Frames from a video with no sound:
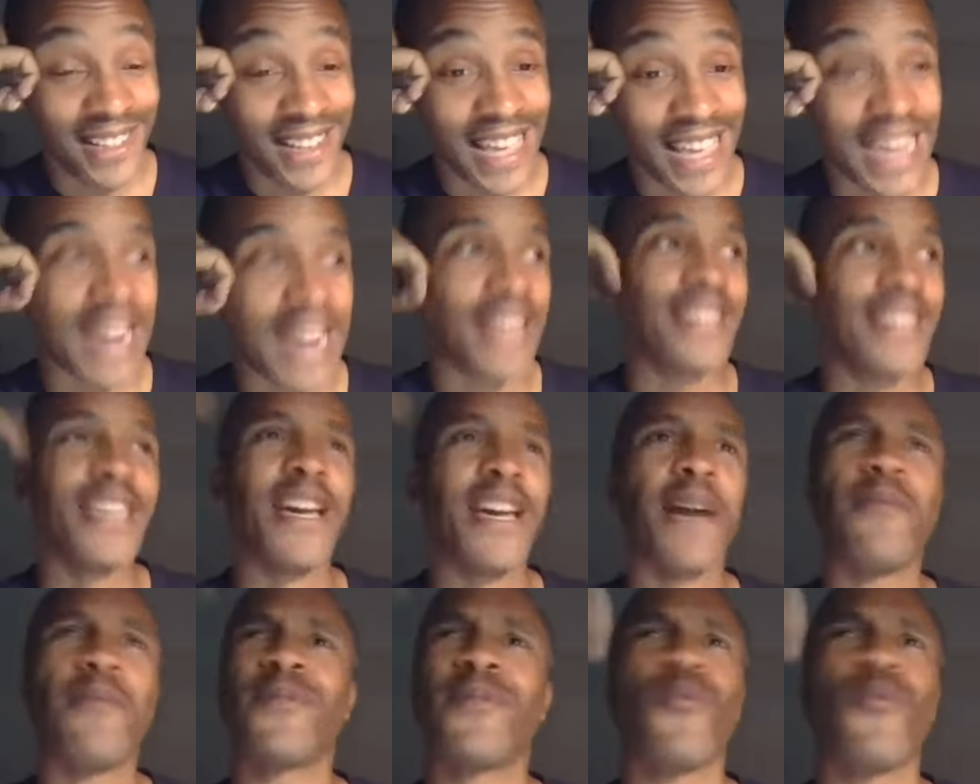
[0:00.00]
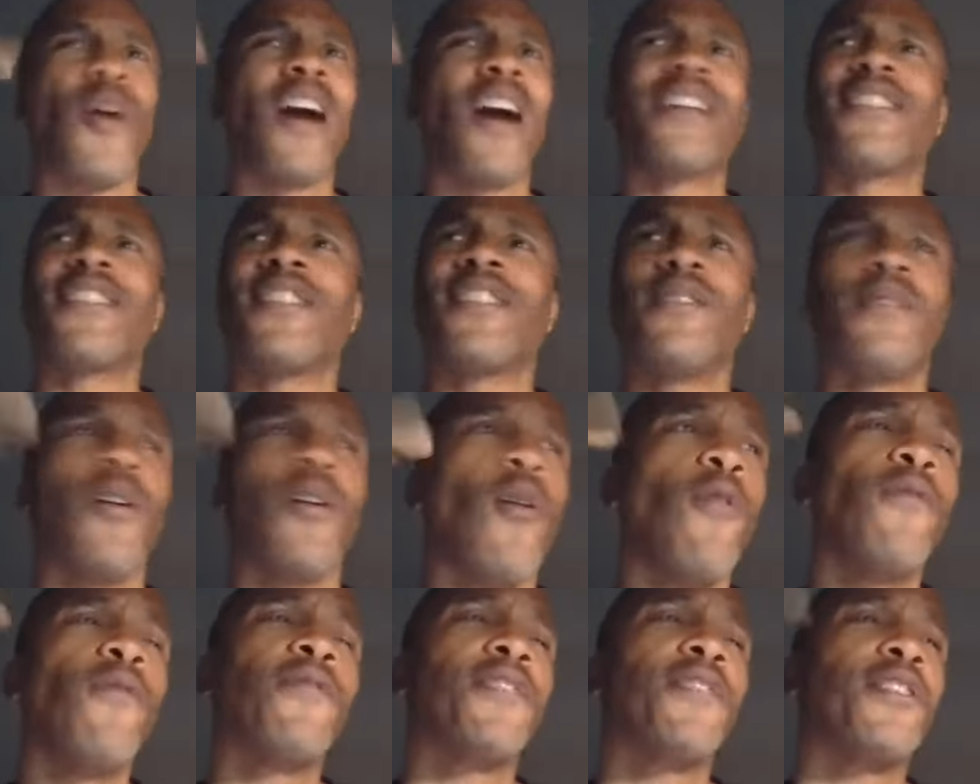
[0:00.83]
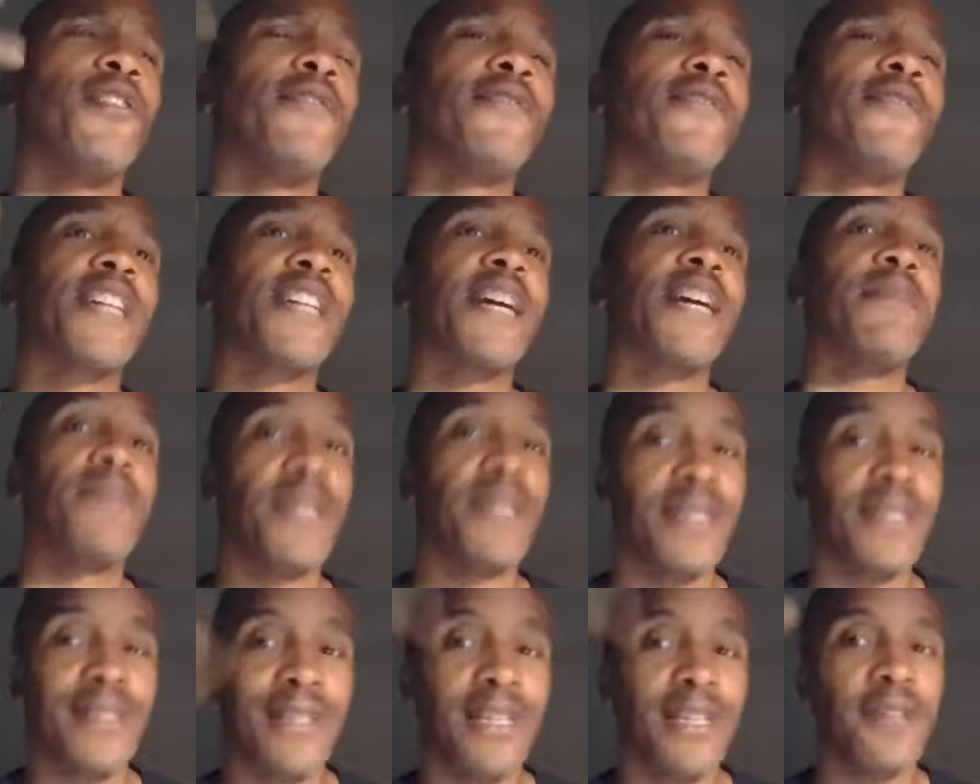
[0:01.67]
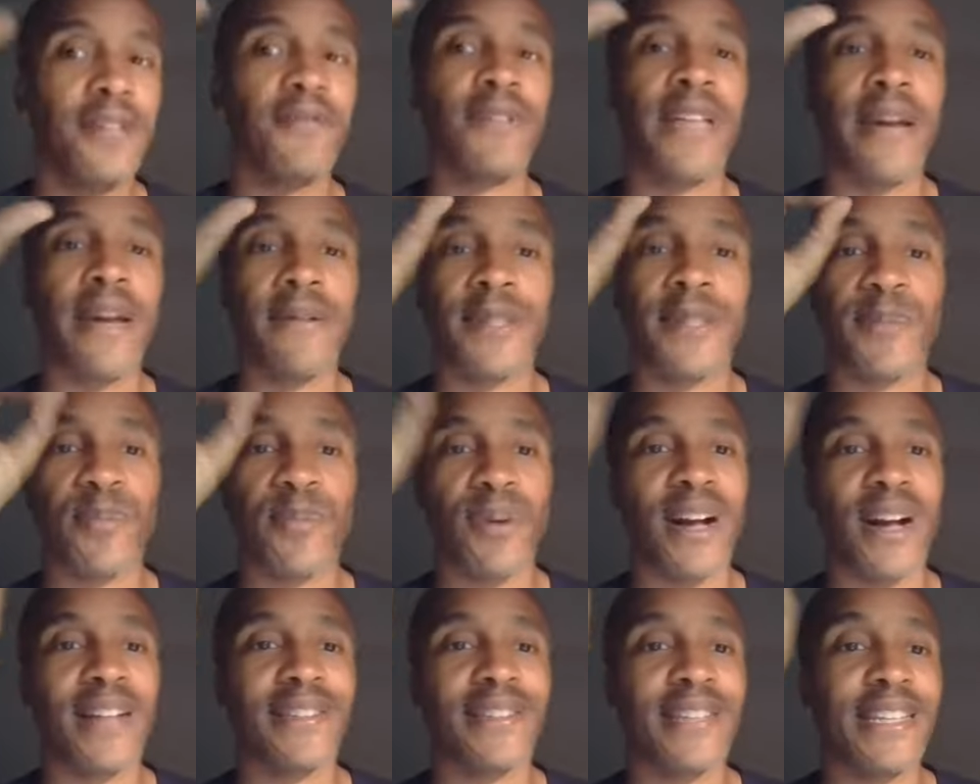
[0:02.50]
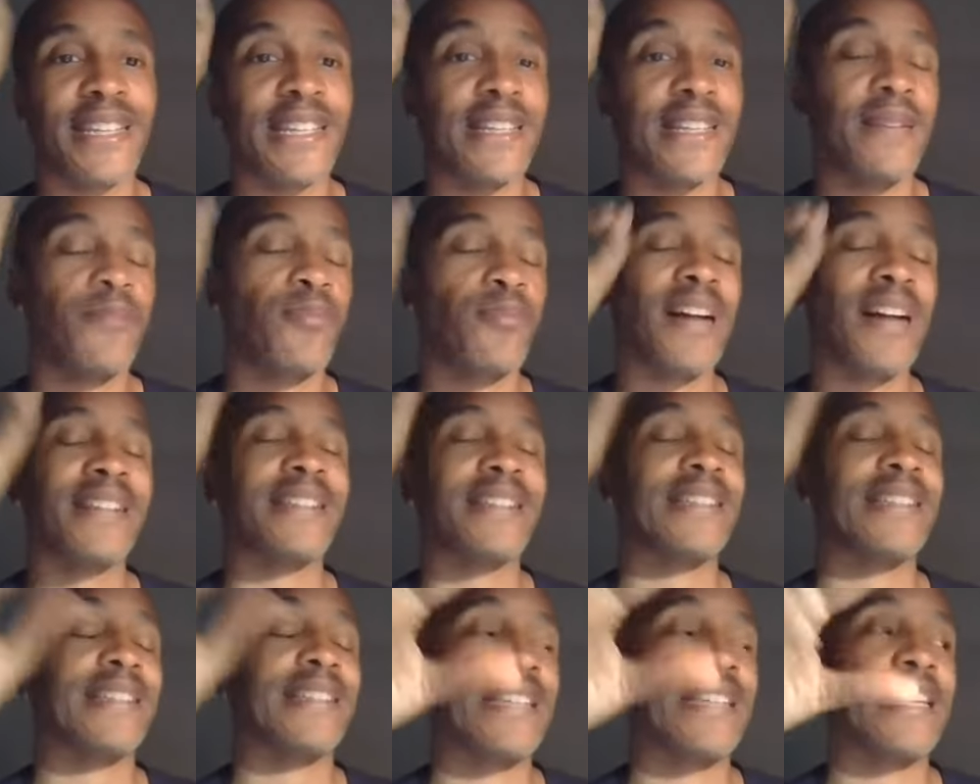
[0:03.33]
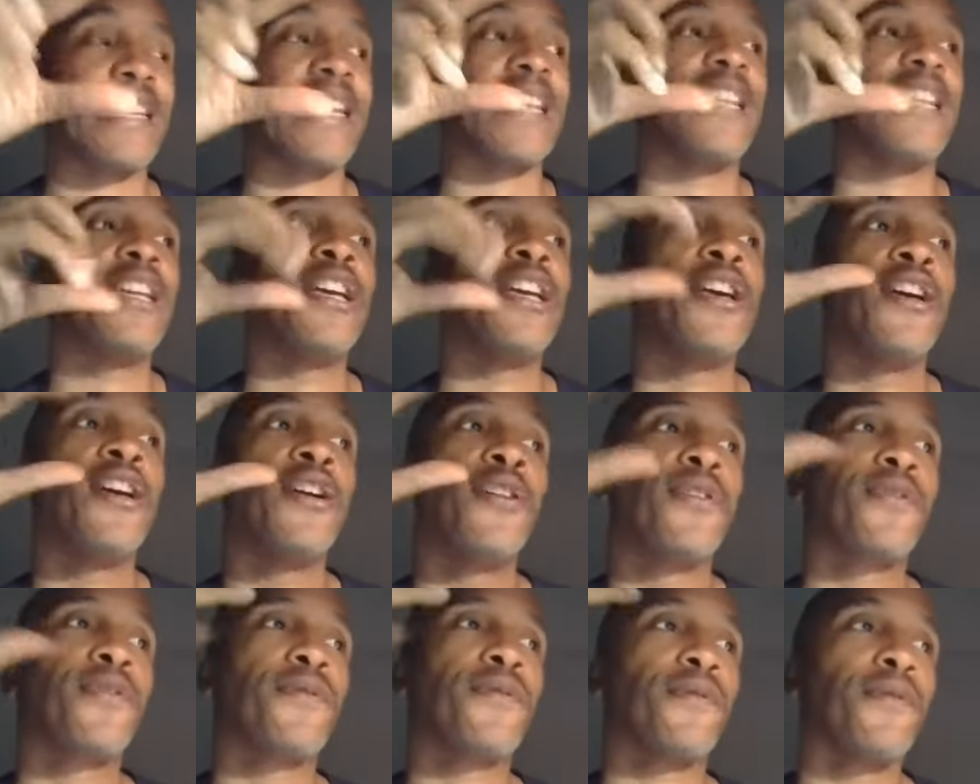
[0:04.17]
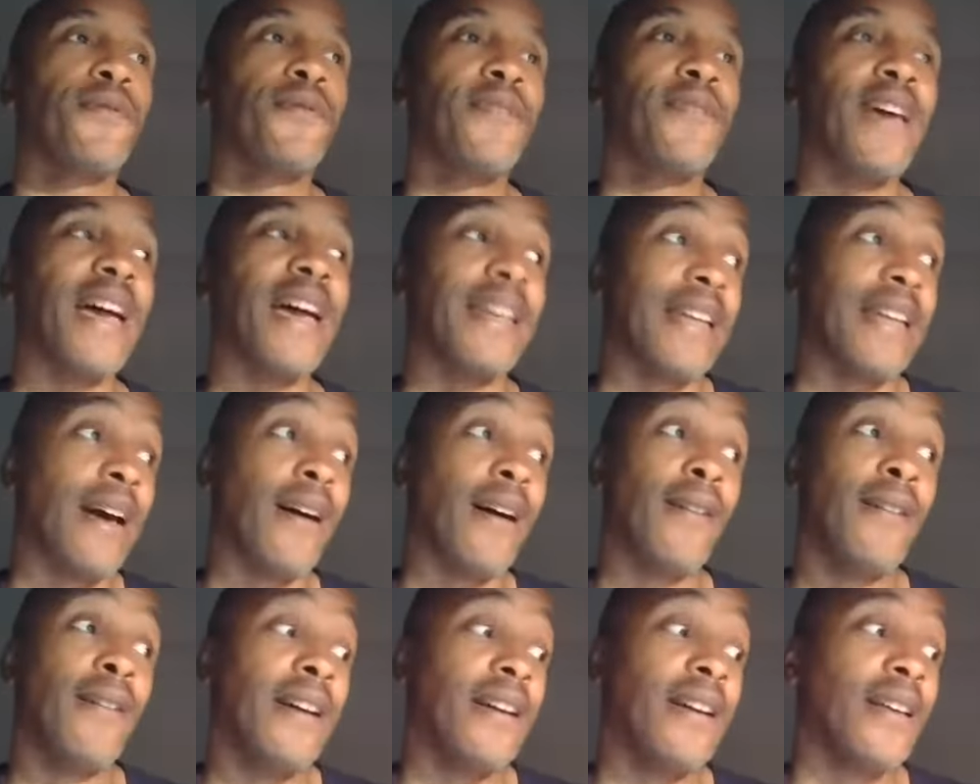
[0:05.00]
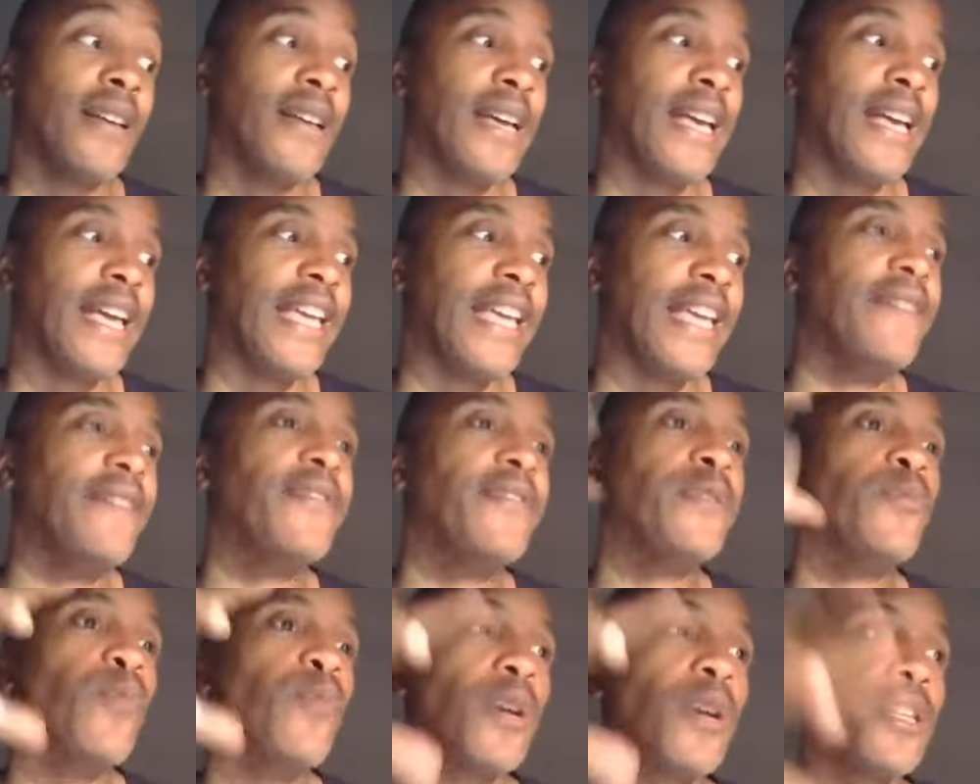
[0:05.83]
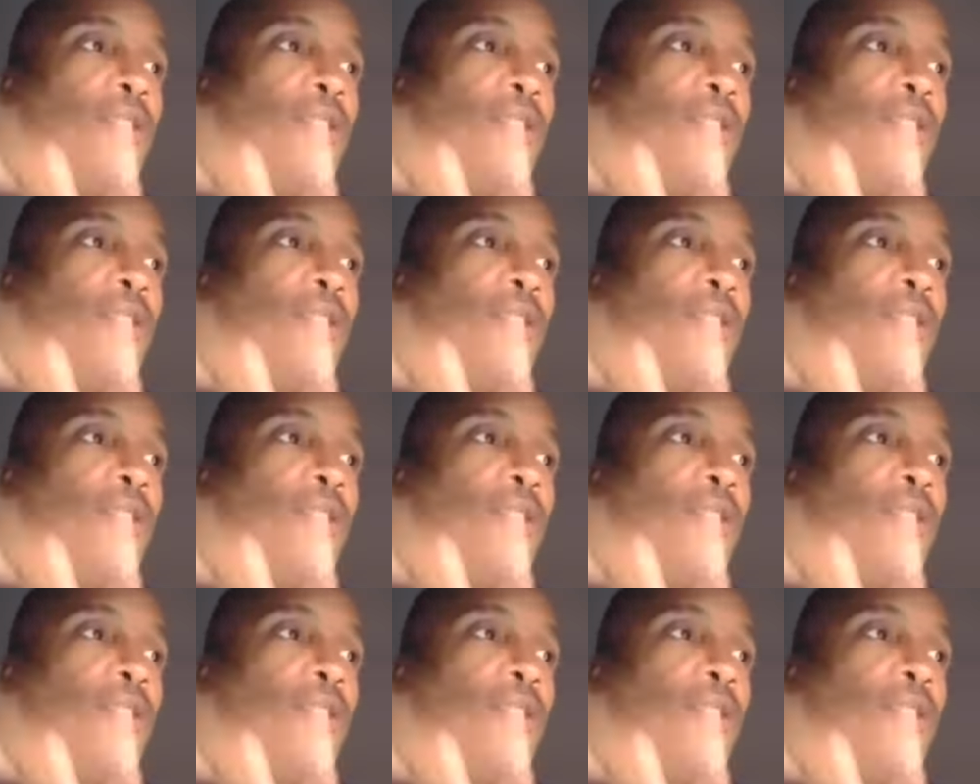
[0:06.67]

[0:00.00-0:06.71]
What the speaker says: And I think I was watching it over and over again because literally I was processing it through that. Now, even what